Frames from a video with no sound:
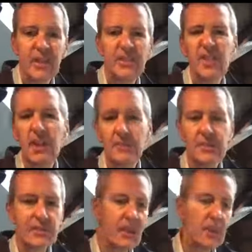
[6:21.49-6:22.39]
And
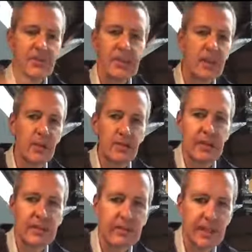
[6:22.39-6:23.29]
Simon's hosting the whole
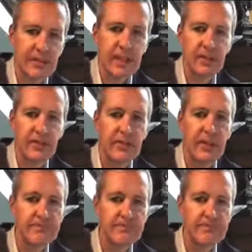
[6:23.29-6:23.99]
thing, so it's going to be fun.